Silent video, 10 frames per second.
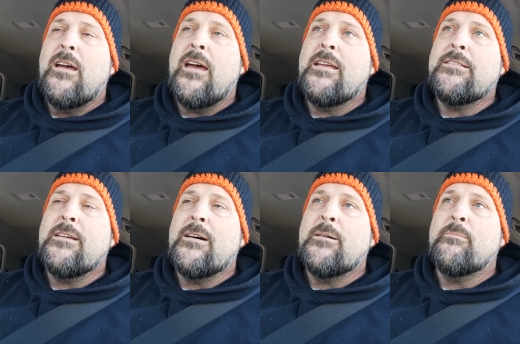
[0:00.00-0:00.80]
and
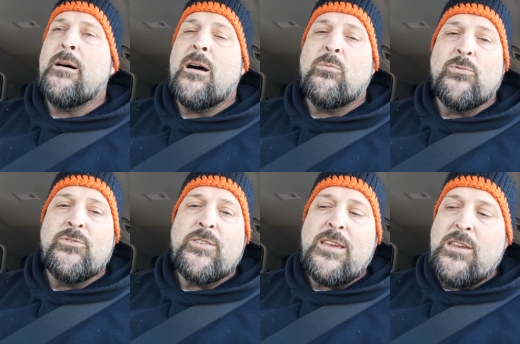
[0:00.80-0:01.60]
um, I will
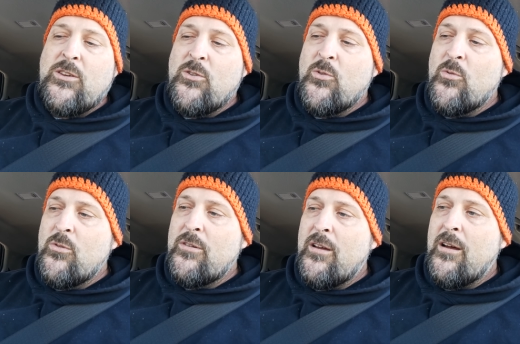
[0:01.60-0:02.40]
see
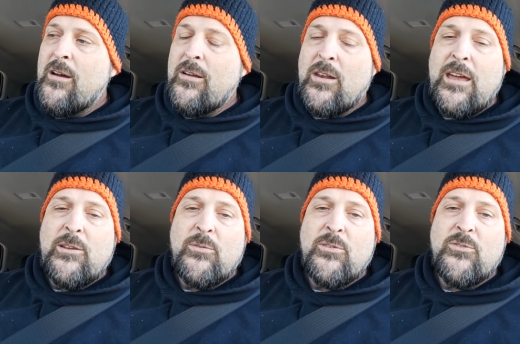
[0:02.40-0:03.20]
you uh,
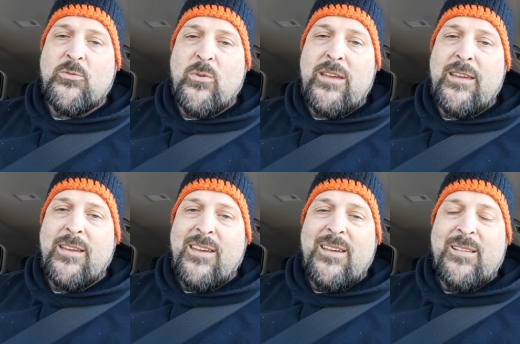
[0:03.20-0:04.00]
later this week.
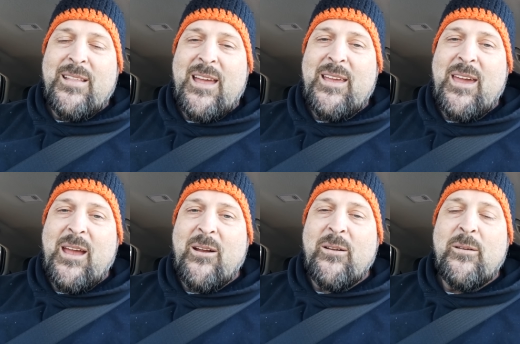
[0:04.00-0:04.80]
Take
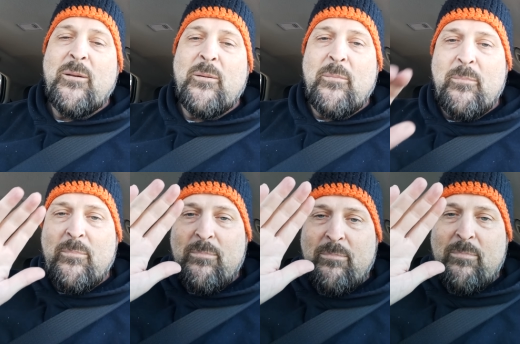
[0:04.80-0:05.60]
care.
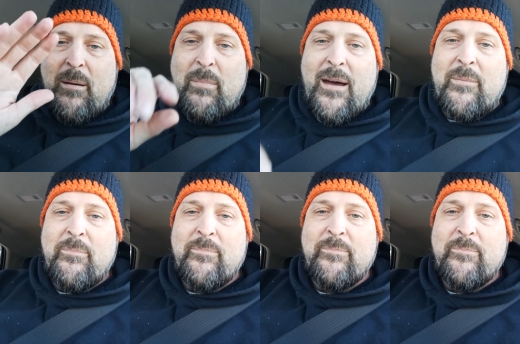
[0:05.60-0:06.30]
Bye bye.